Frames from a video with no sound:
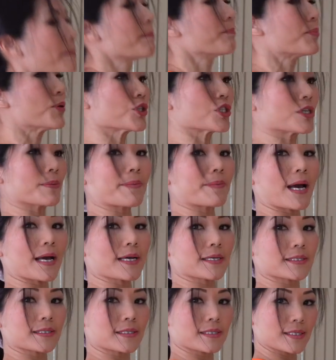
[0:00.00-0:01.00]
push it
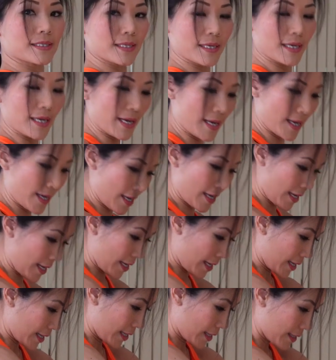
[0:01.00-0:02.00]
back.
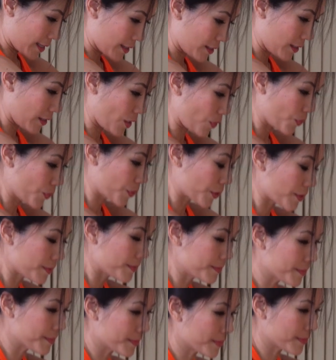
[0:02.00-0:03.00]
Lower,
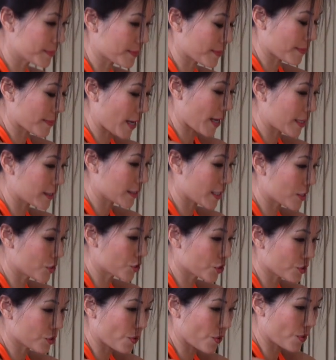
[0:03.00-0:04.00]
engage
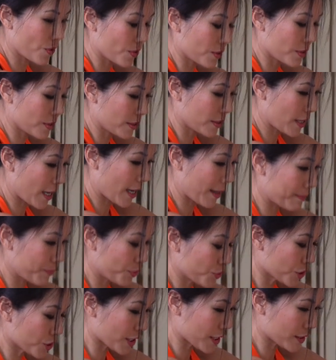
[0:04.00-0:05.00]
your core, and
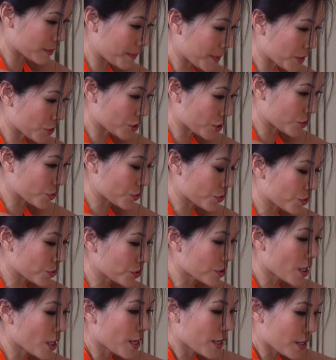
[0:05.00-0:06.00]
push as much as you
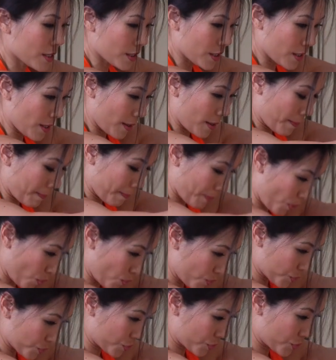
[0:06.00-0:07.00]
could.
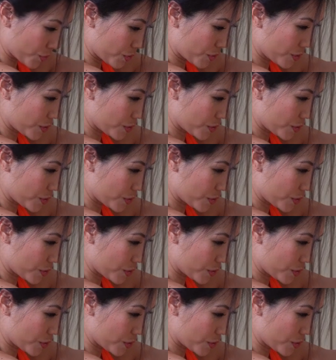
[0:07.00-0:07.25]
Pause,